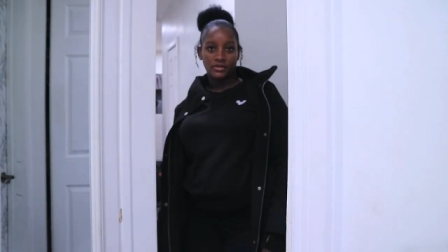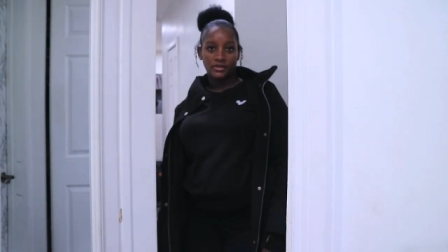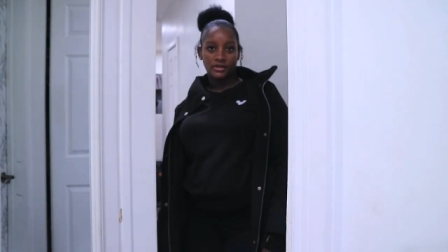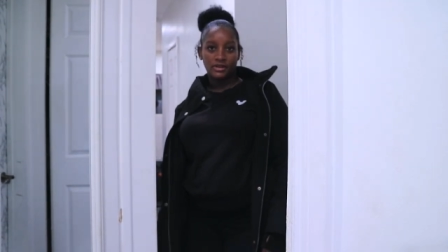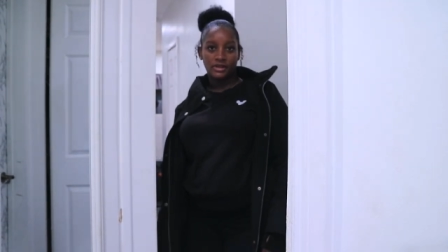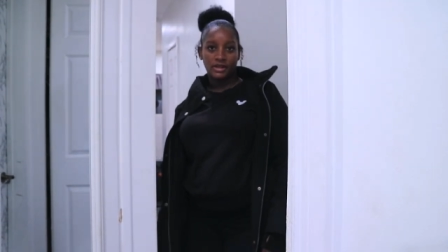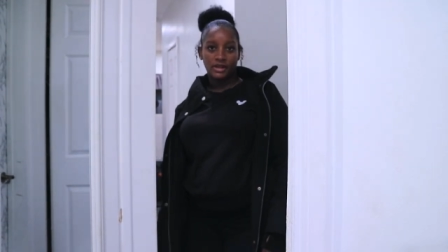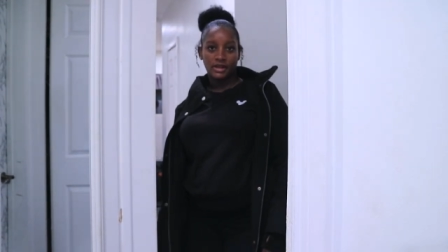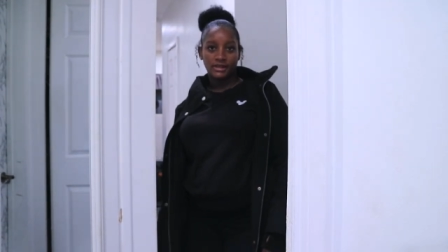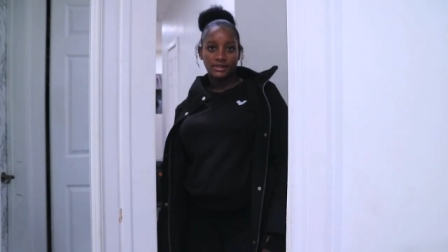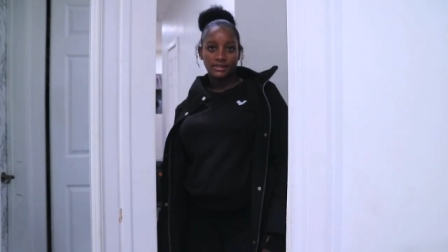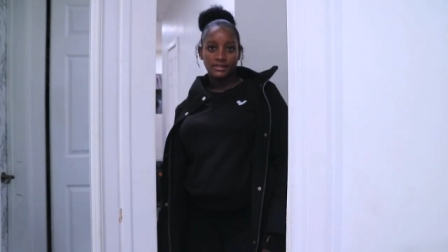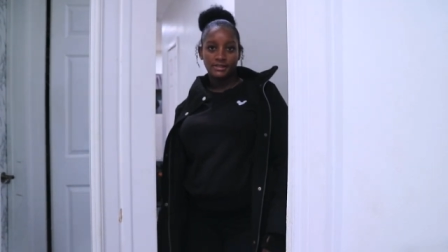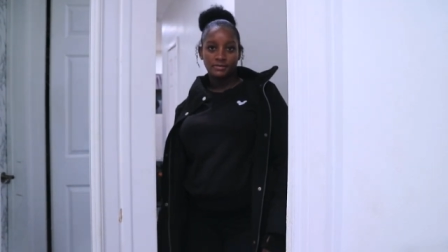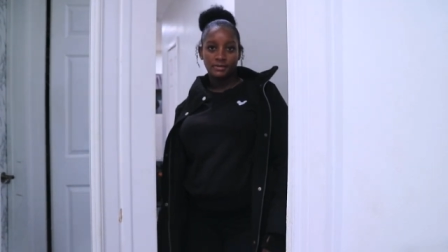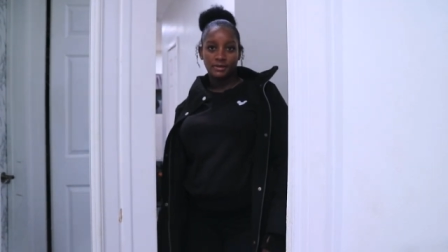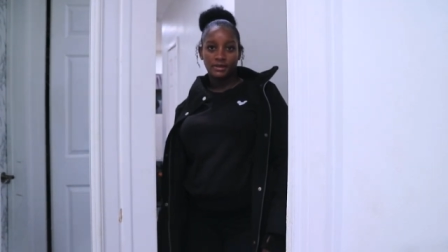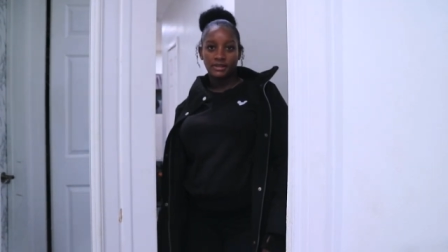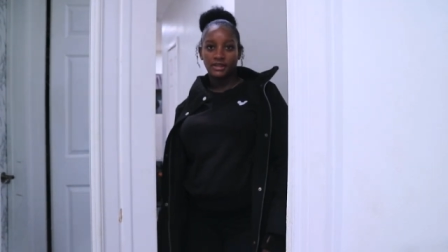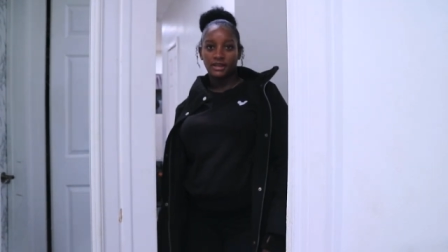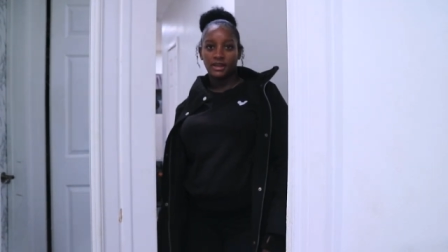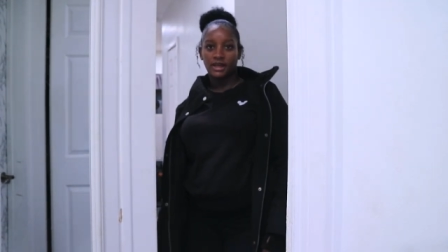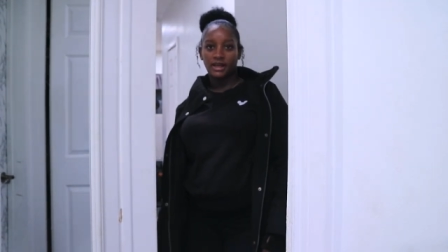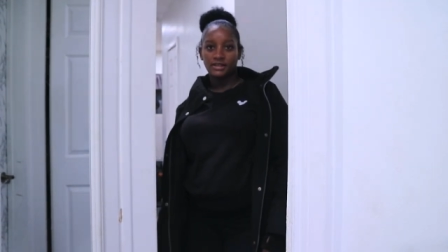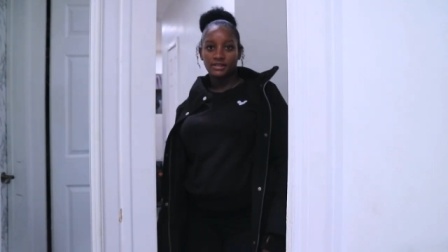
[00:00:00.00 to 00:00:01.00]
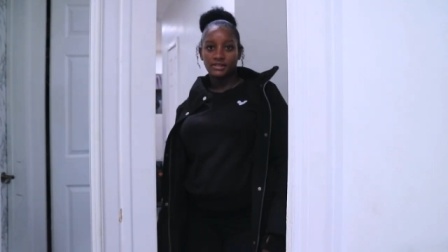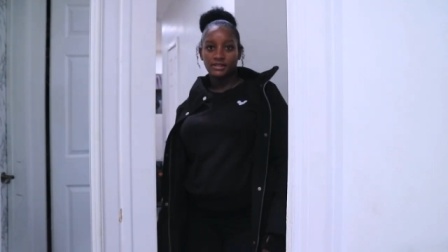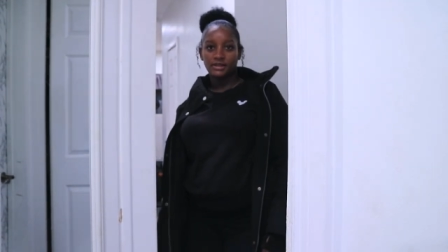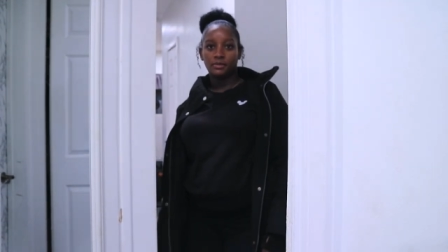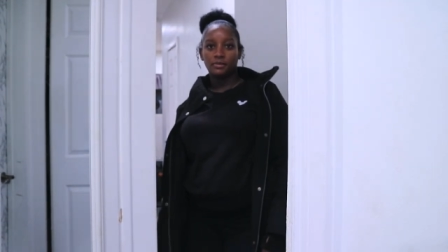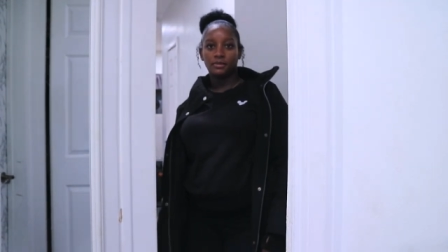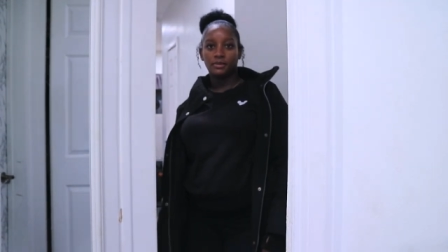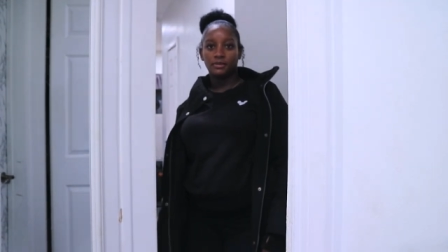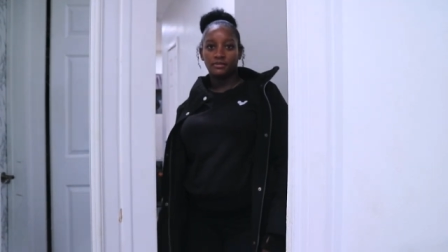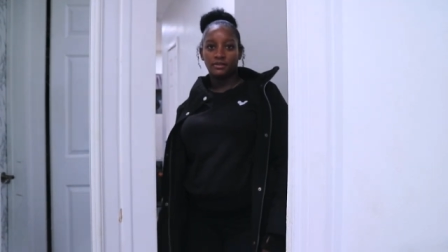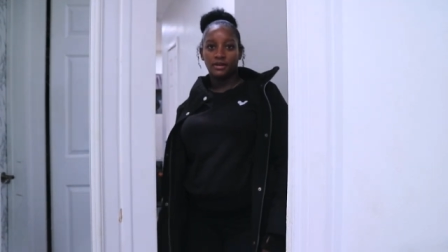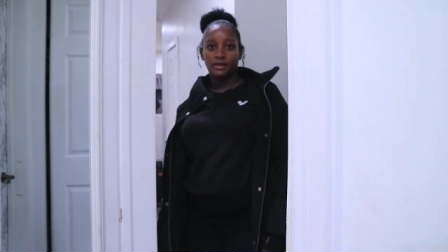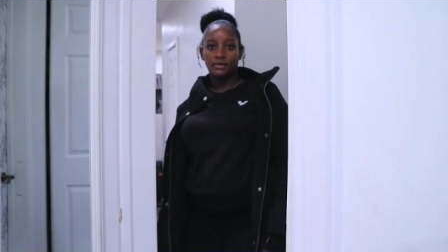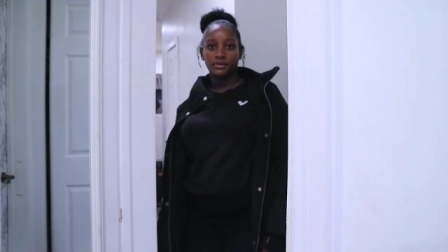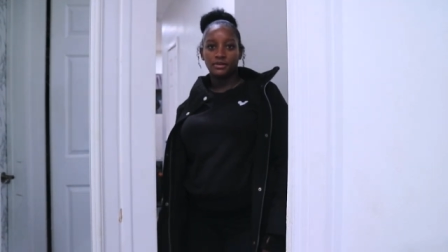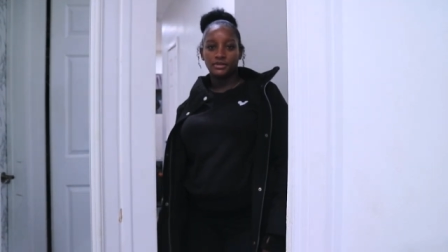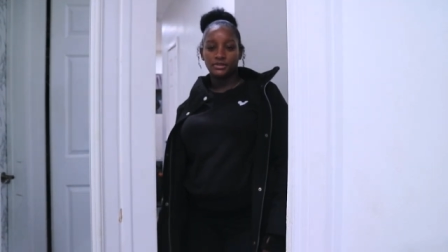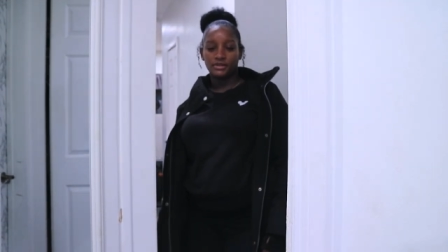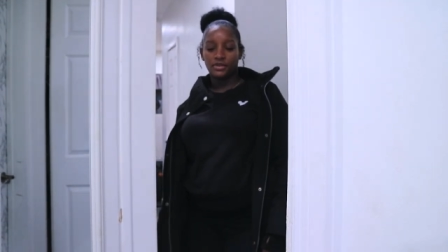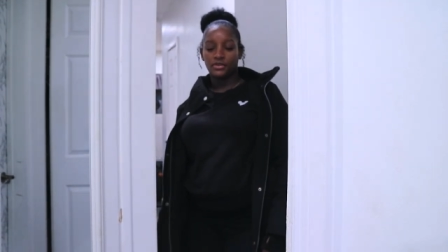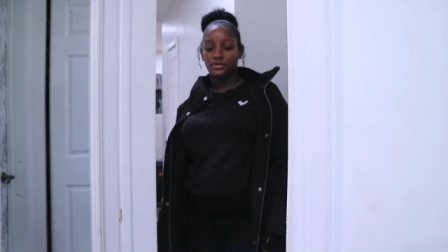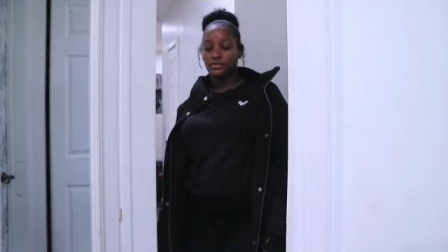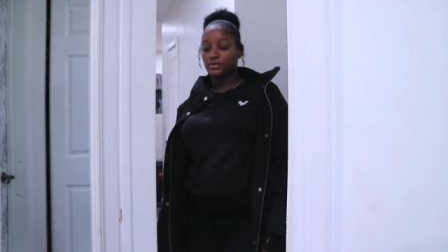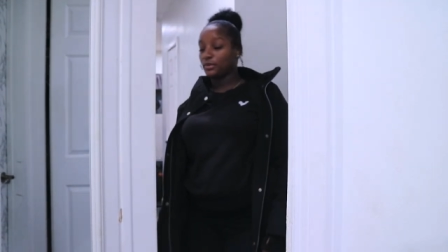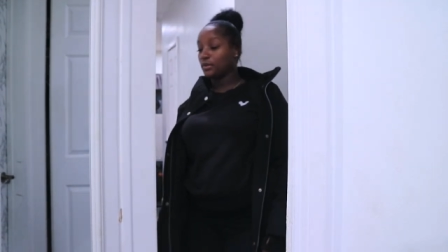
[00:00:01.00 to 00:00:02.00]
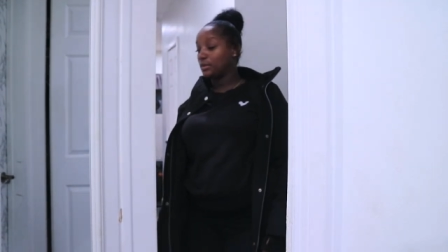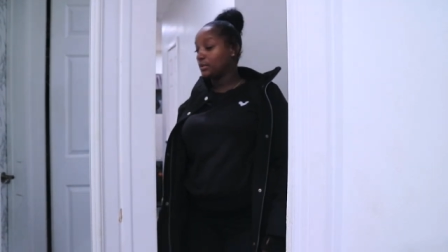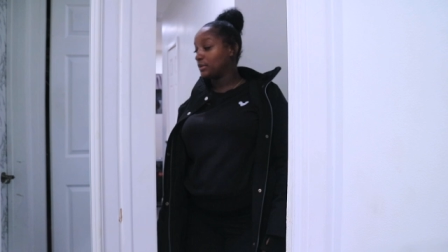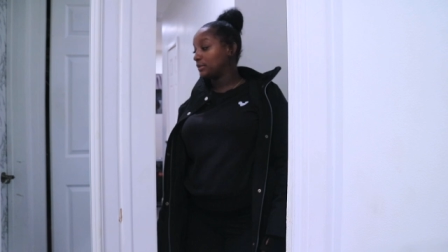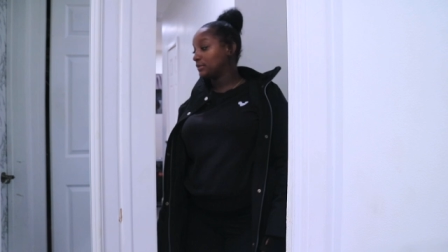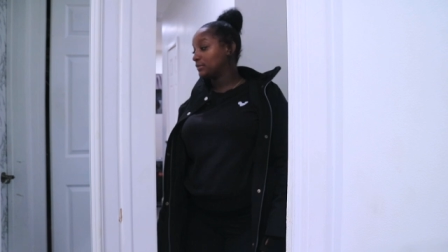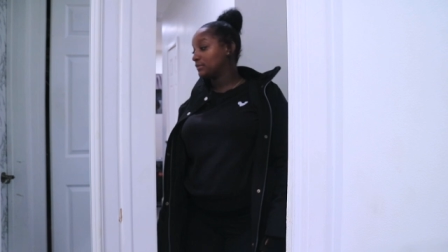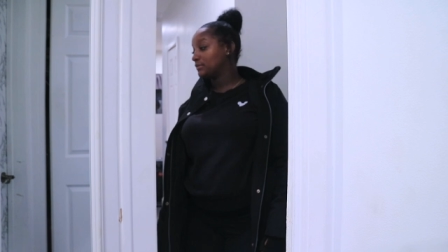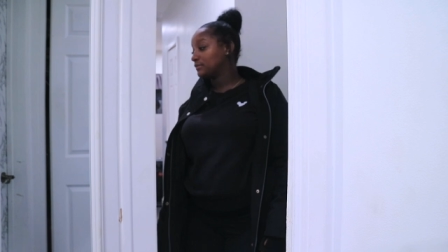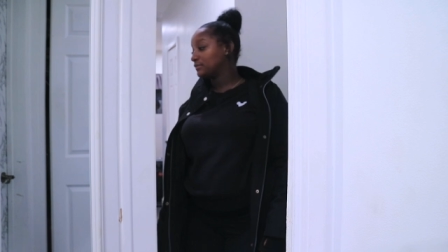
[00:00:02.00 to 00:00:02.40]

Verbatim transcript: and I spent the last couple of hours on the road